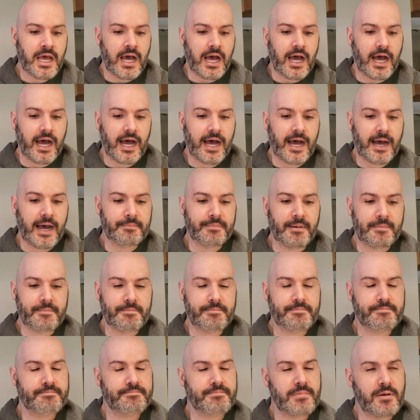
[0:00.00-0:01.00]

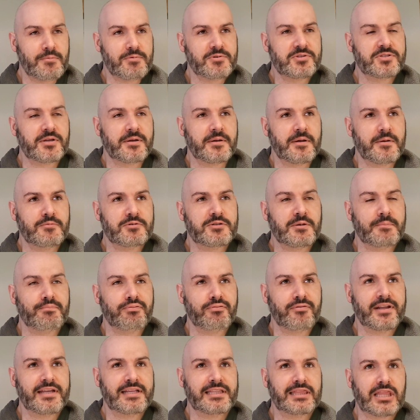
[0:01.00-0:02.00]
But it was a
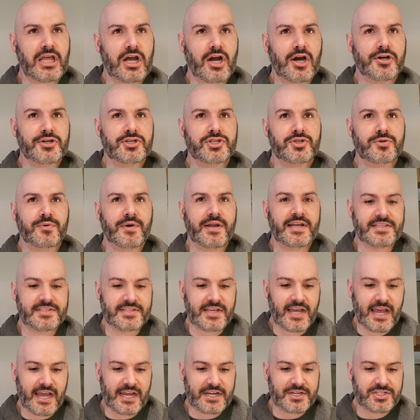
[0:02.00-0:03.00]
pretty large
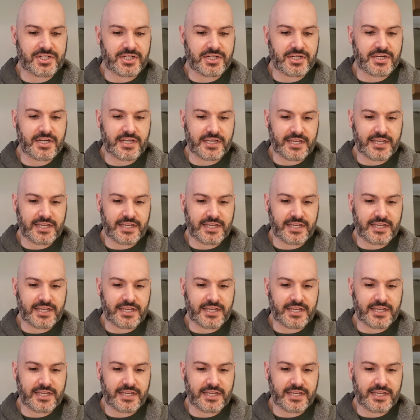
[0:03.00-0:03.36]
transaction.